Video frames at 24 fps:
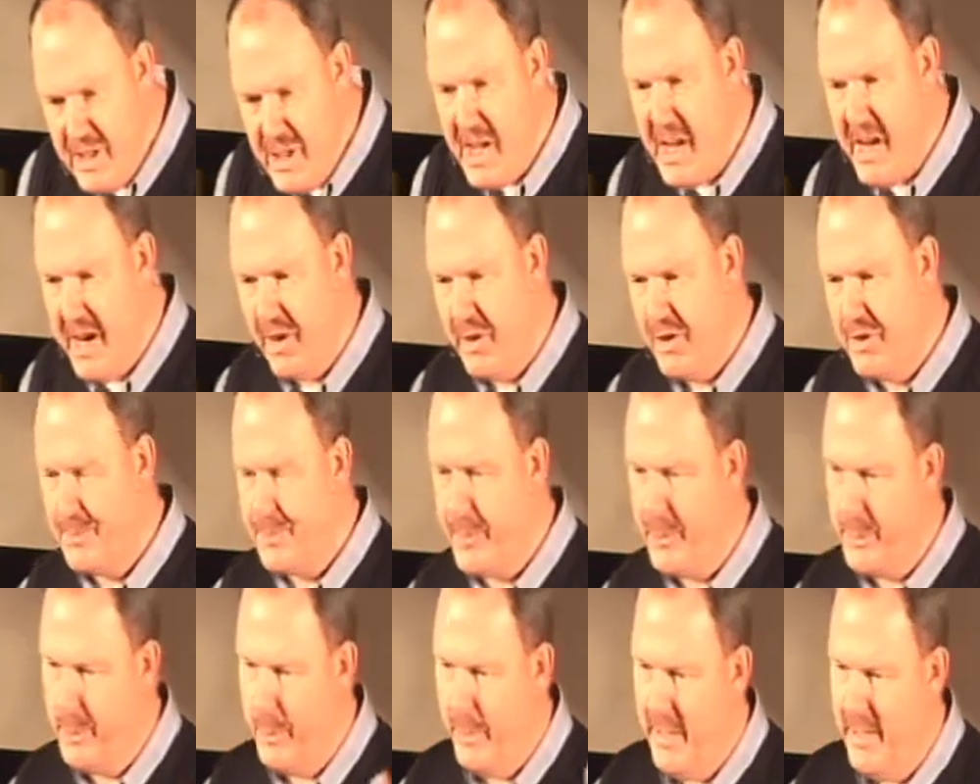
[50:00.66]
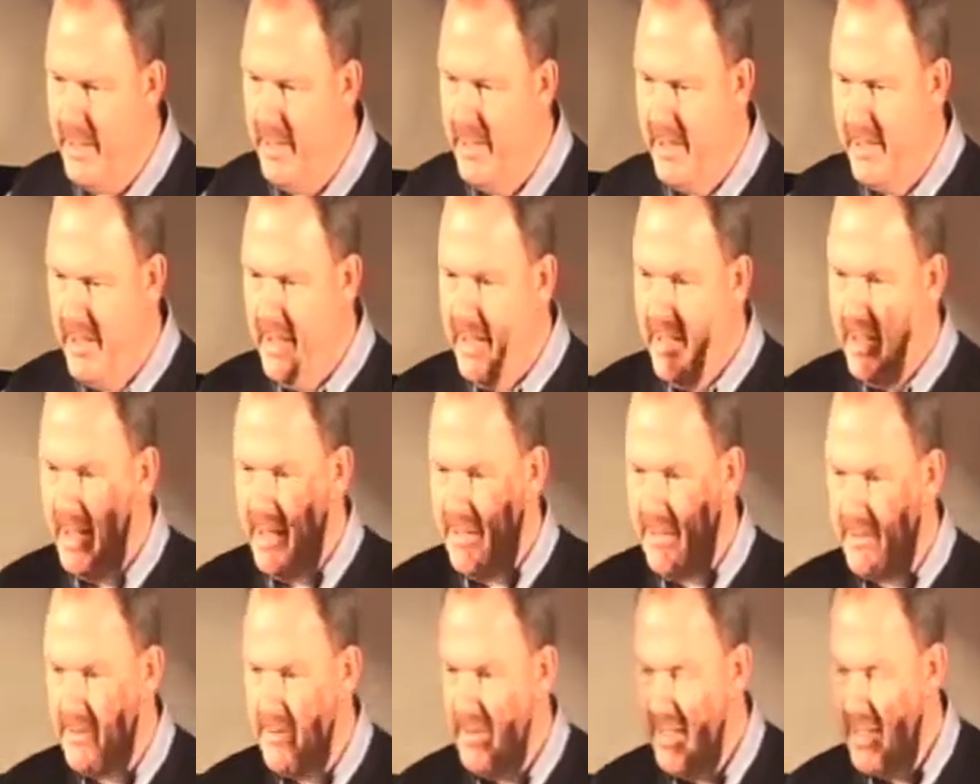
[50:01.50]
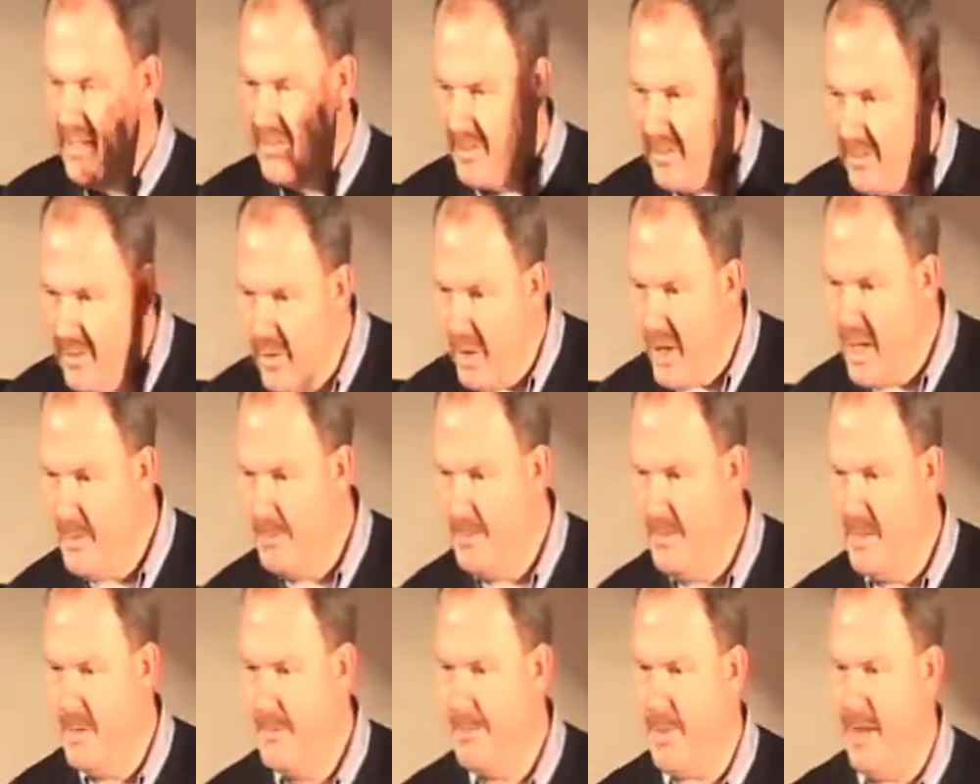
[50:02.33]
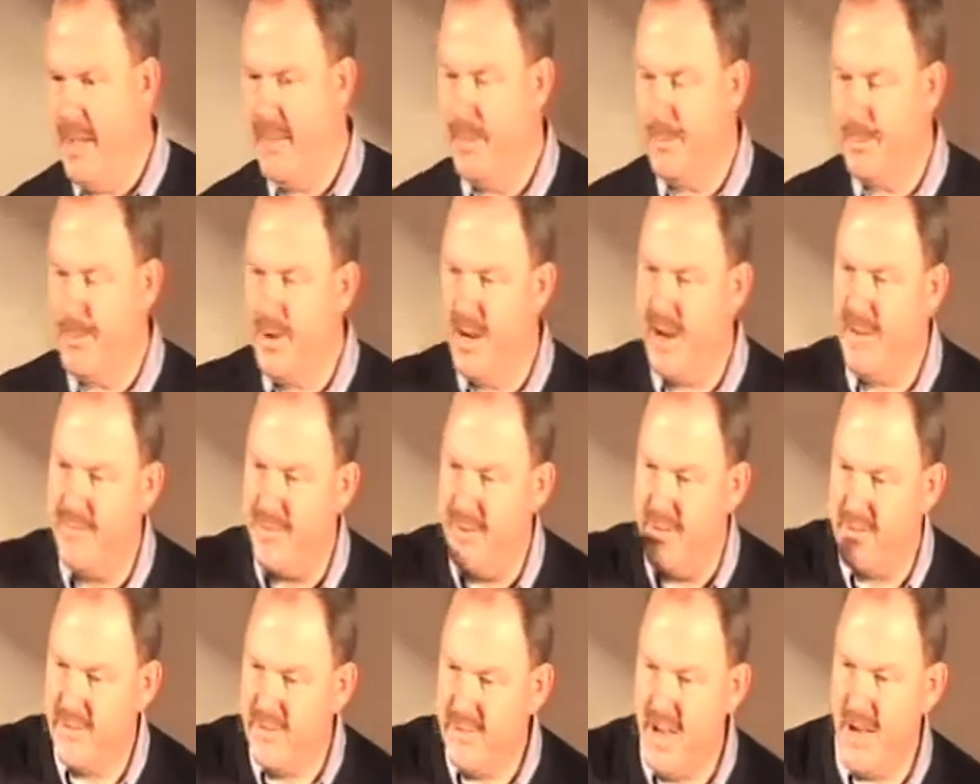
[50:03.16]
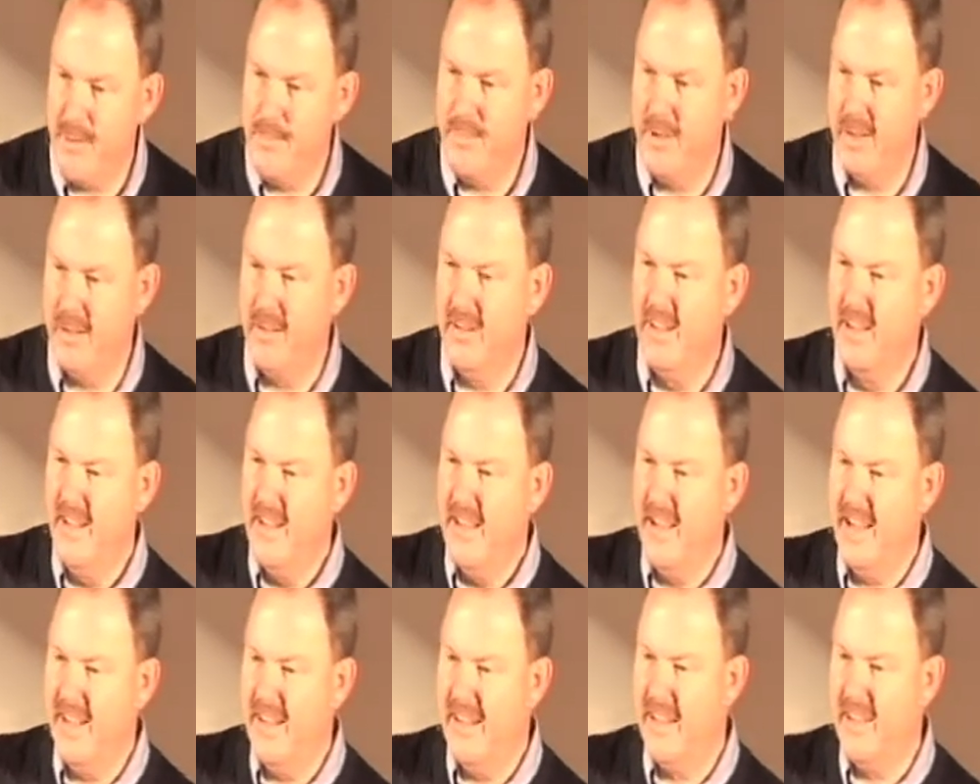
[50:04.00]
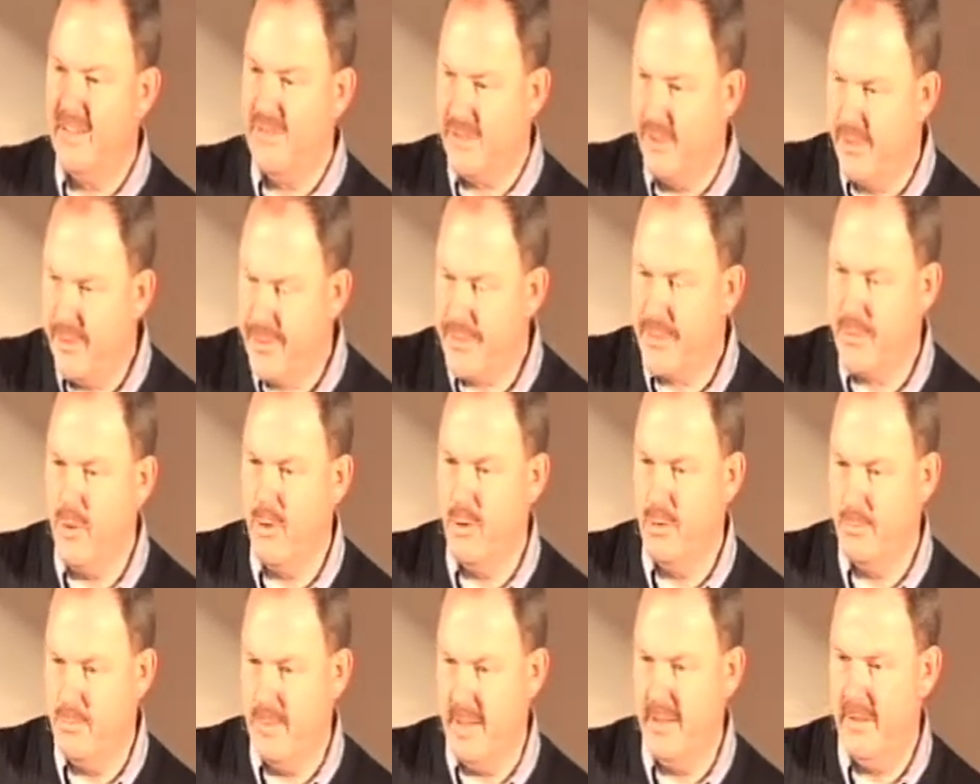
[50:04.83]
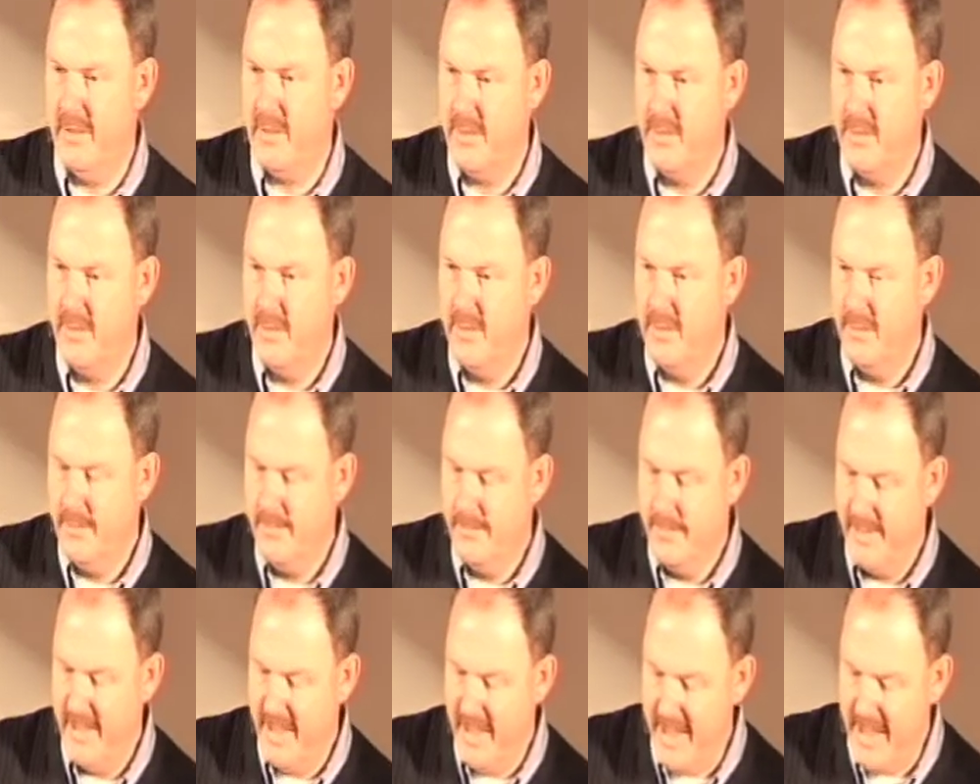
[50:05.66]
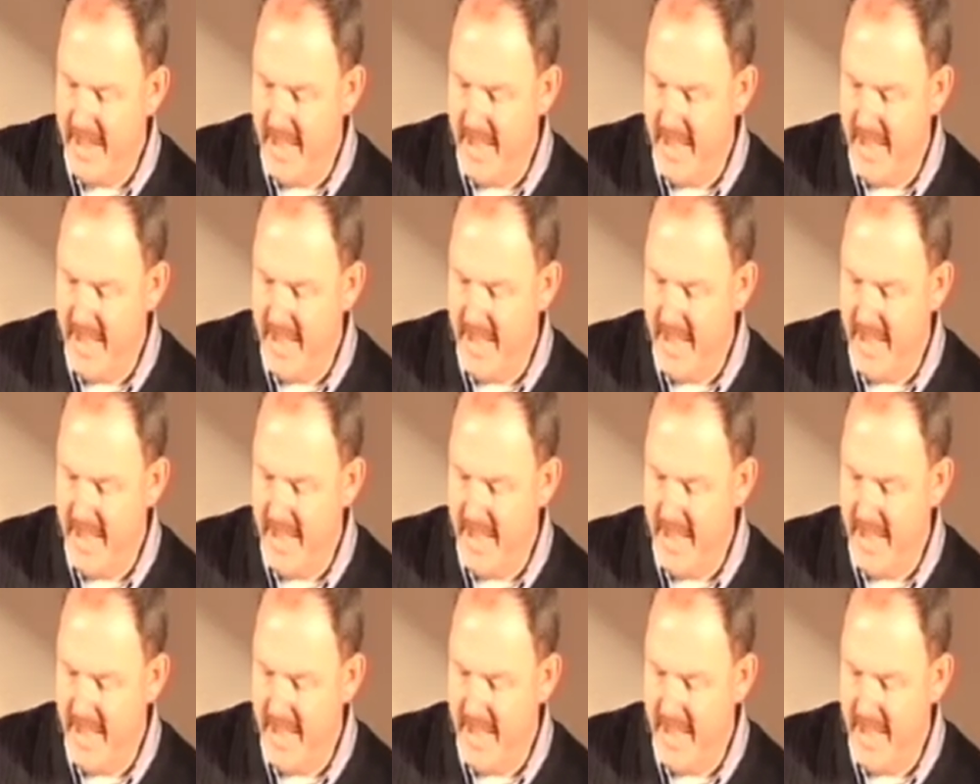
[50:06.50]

years between his, his anointment by the prophet Samuel and his enthronement in